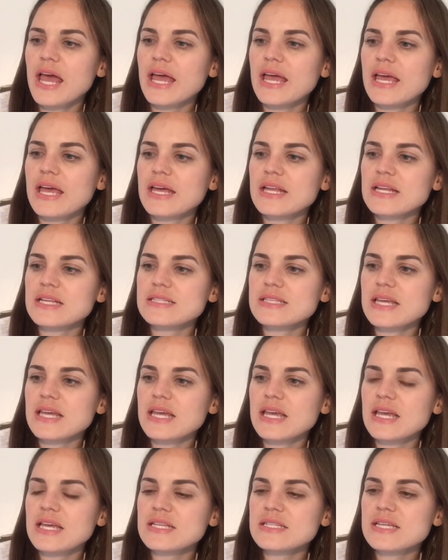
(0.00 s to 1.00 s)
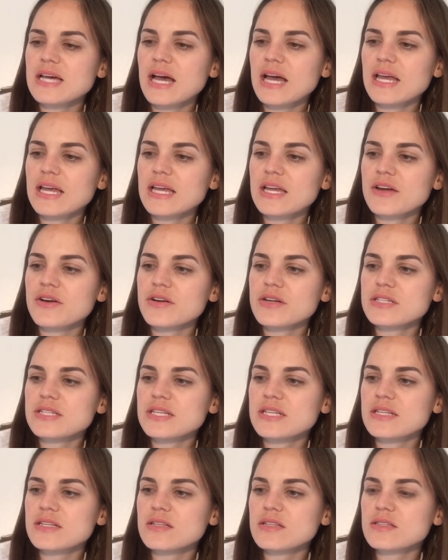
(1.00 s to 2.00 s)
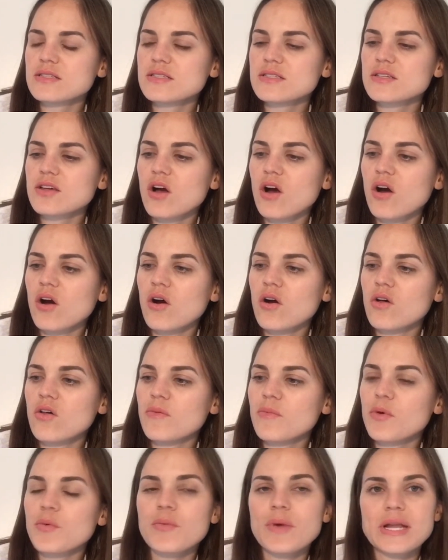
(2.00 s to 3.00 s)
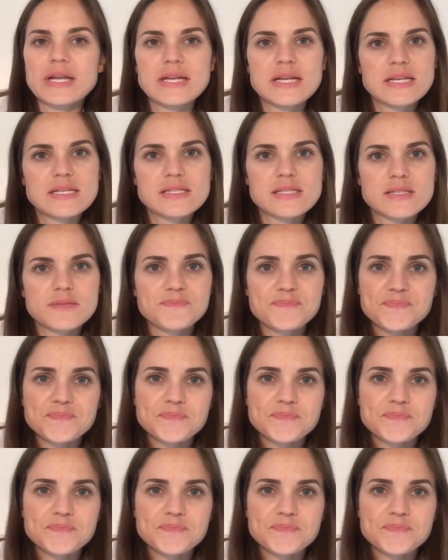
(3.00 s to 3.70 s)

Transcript: and it's anti-irritants, calm redness.